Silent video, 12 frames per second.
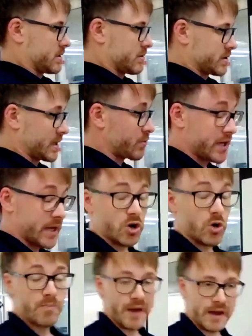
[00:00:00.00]
Then we can
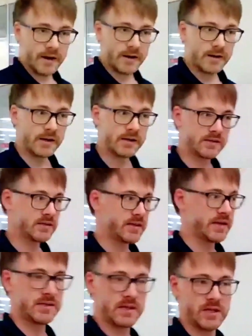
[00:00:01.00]
compare the
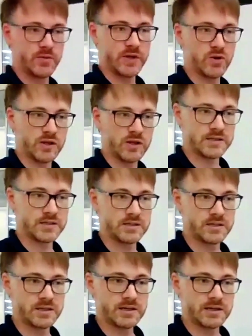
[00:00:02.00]
data that we collected
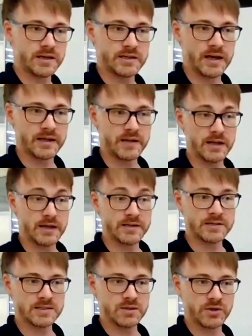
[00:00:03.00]
here and
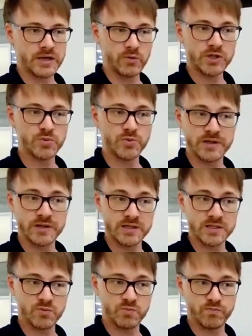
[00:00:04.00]
analyze, okay, which printer
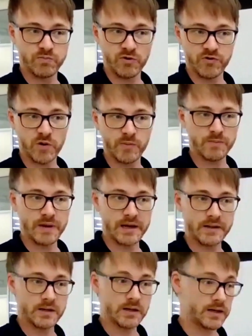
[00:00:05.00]
is performing better
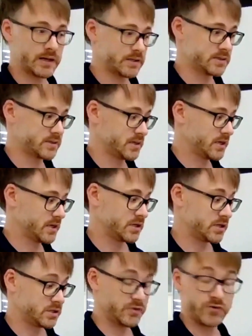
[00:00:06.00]
and
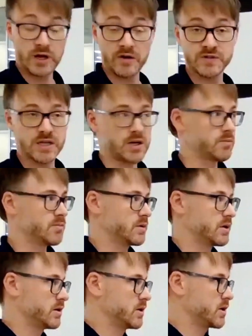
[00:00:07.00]
if we have some
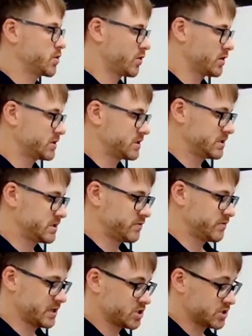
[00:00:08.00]
quality
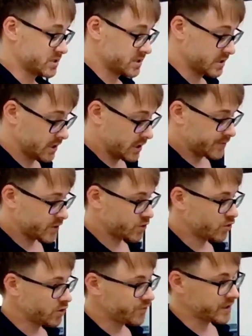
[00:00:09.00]
deviations. The
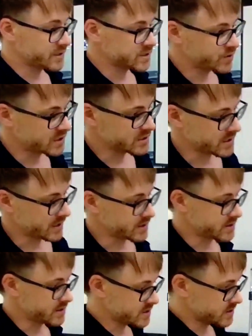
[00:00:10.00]
cool thing is we designed
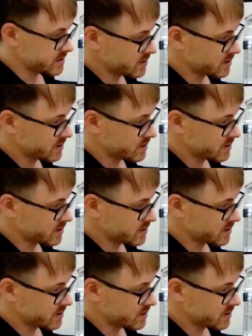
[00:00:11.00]
this